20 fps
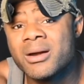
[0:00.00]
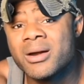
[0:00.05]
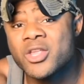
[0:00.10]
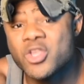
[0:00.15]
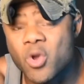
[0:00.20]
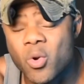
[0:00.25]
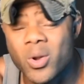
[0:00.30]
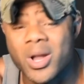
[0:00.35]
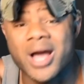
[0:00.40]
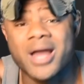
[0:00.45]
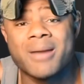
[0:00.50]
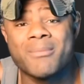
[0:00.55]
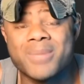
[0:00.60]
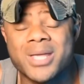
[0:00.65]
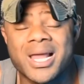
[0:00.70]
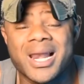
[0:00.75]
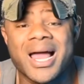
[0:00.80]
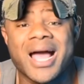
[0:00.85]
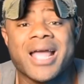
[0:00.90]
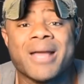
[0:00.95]
you're gonna
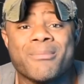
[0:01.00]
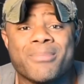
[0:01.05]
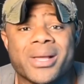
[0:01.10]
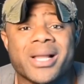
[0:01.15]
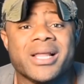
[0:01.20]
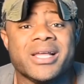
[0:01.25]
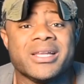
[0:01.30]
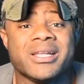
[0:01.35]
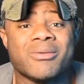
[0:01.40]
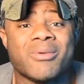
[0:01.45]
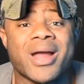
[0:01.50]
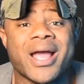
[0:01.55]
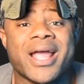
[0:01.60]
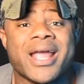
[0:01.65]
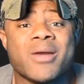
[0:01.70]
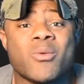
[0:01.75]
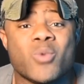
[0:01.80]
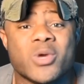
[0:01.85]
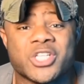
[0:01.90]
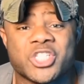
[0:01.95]
be a liability,
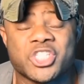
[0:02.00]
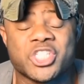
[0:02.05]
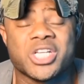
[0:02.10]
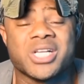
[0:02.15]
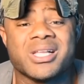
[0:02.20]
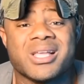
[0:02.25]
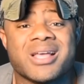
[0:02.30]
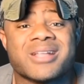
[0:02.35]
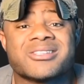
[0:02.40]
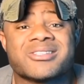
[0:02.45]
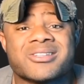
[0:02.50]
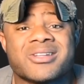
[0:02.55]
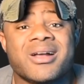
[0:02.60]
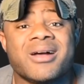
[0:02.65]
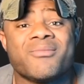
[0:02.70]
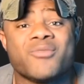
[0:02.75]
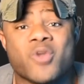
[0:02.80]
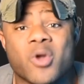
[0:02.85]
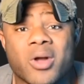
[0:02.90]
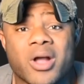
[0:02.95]
right? When shit gets
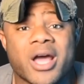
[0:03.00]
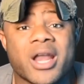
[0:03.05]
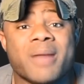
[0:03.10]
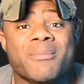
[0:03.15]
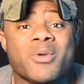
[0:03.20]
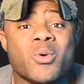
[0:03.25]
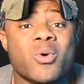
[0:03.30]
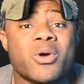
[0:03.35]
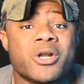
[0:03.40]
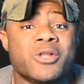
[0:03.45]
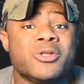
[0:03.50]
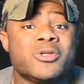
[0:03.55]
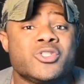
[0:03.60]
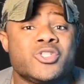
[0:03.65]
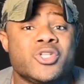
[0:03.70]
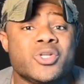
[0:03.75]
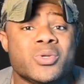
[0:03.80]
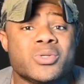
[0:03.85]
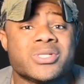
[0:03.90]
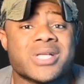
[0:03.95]
tough, you're gonna be one of
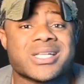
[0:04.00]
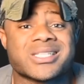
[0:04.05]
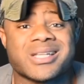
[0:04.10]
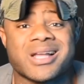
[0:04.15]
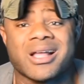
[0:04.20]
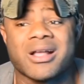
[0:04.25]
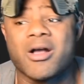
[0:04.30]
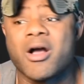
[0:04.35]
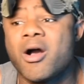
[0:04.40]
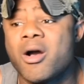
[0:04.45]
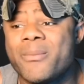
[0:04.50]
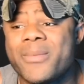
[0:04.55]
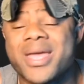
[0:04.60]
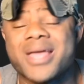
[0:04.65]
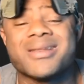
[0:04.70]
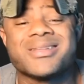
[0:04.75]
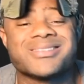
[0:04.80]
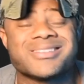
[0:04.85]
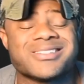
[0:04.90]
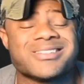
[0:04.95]
those dudes that's like, oh
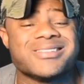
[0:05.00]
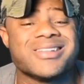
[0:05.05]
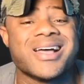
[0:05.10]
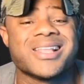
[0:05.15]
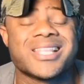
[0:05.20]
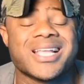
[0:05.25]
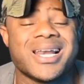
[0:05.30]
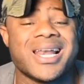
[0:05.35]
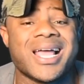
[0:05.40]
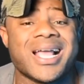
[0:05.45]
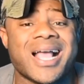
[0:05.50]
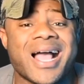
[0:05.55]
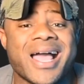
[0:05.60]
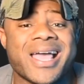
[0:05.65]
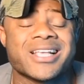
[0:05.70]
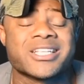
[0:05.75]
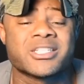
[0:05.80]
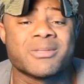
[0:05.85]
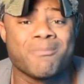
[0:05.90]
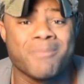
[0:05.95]
man, this is nothing like
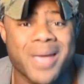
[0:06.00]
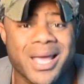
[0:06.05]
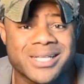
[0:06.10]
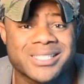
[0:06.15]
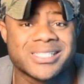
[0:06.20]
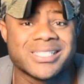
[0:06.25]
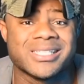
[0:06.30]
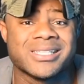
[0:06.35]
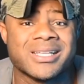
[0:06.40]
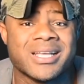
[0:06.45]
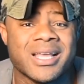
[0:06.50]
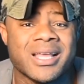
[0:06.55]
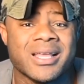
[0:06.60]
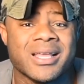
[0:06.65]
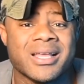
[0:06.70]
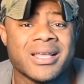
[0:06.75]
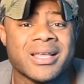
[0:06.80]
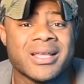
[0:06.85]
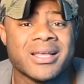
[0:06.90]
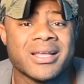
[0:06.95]
I expected.
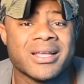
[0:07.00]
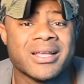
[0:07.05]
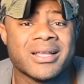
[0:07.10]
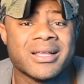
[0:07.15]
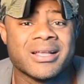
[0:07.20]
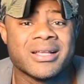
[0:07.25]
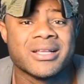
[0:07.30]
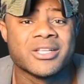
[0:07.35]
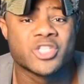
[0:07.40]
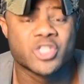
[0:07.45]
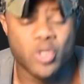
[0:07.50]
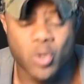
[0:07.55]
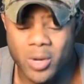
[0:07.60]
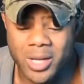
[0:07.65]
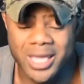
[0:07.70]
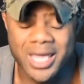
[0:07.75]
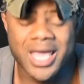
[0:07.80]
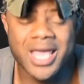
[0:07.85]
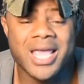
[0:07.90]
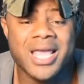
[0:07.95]

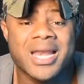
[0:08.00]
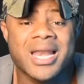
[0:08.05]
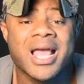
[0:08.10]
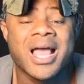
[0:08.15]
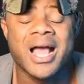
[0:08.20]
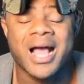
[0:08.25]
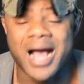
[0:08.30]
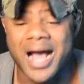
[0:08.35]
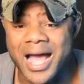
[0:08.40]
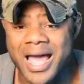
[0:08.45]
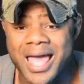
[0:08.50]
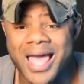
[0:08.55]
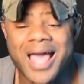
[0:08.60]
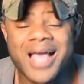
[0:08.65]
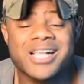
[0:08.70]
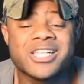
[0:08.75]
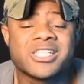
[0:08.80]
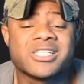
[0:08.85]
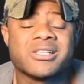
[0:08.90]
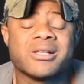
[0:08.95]
So again, I
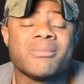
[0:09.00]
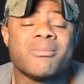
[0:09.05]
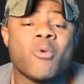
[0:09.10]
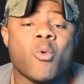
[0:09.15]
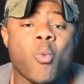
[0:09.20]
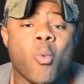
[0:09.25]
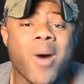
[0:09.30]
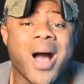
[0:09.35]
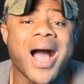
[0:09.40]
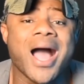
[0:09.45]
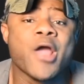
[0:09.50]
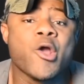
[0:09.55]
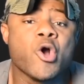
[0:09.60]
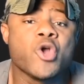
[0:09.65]
asked him, why